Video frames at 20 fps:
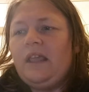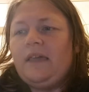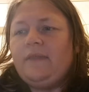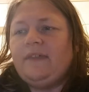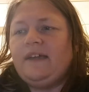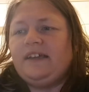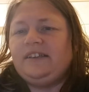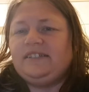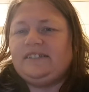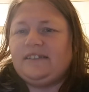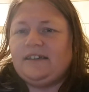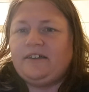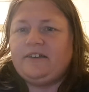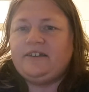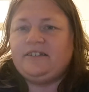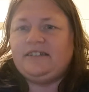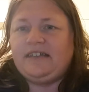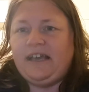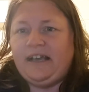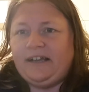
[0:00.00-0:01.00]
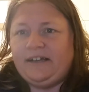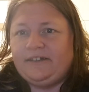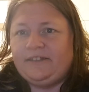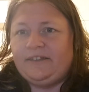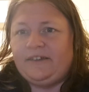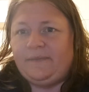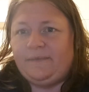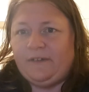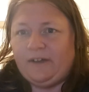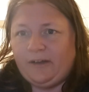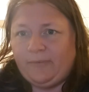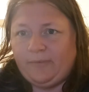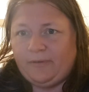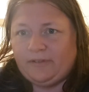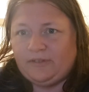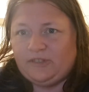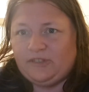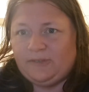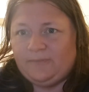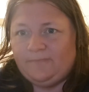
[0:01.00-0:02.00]
they decided to take their
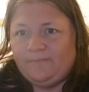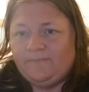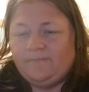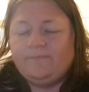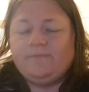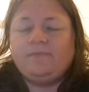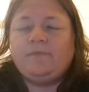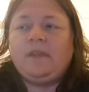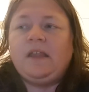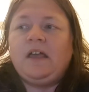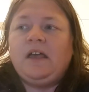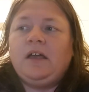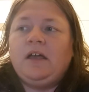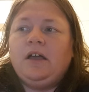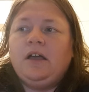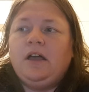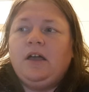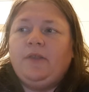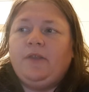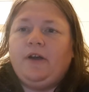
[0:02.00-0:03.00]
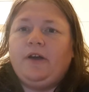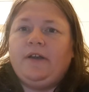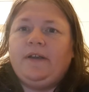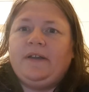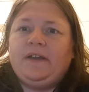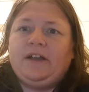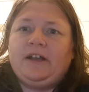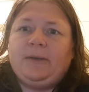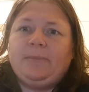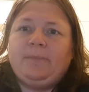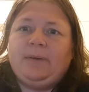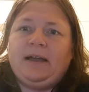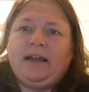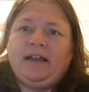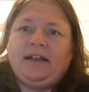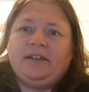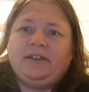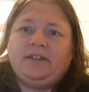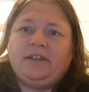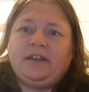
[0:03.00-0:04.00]
fingerprints. The only
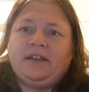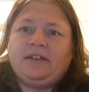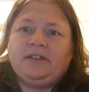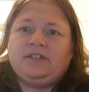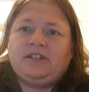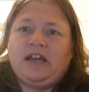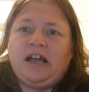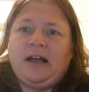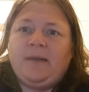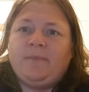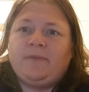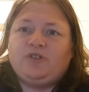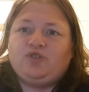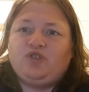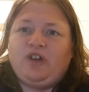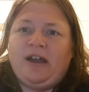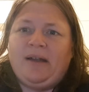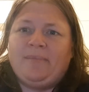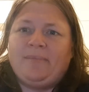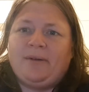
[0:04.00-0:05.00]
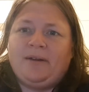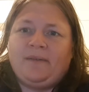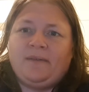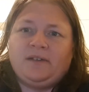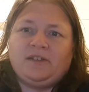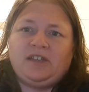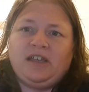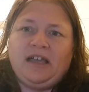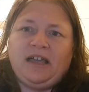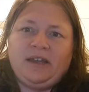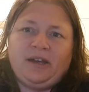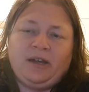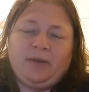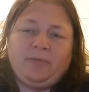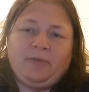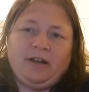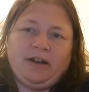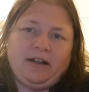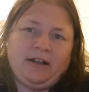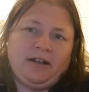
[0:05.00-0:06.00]
complaint that the Stratton Brothers had in
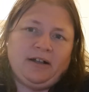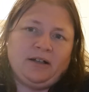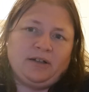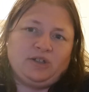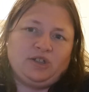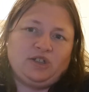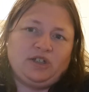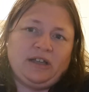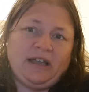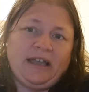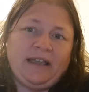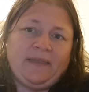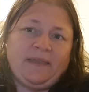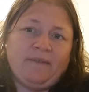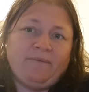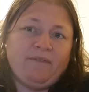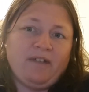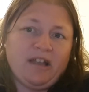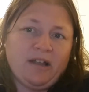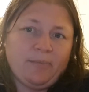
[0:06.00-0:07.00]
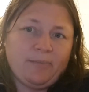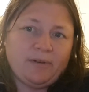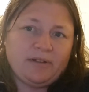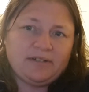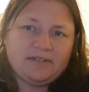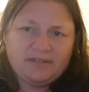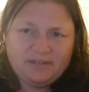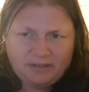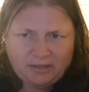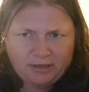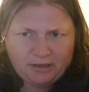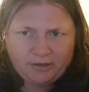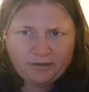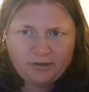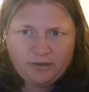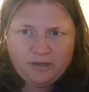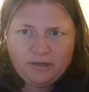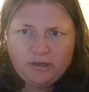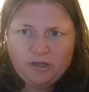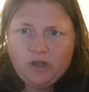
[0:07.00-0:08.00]
regards to getting the fingerprints done
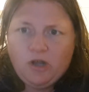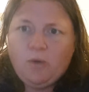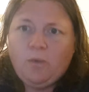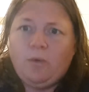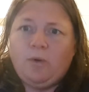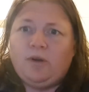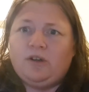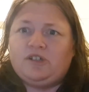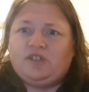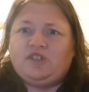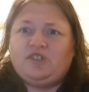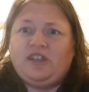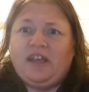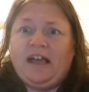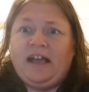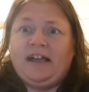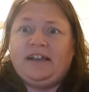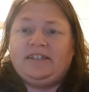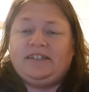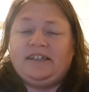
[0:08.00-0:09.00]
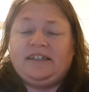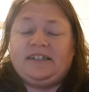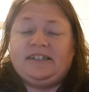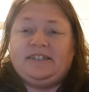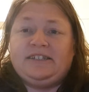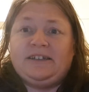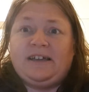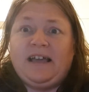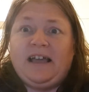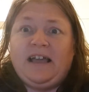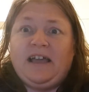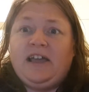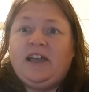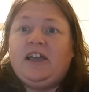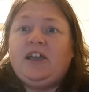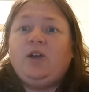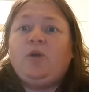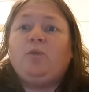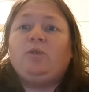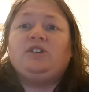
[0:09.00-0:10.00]
was that it
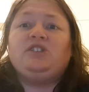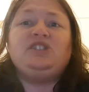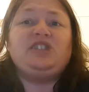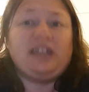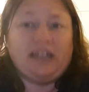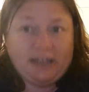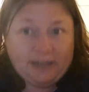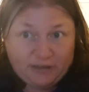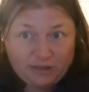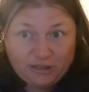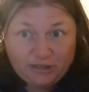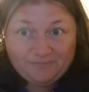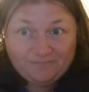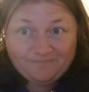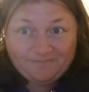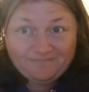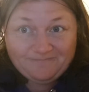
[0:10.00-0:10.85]
was ticklish.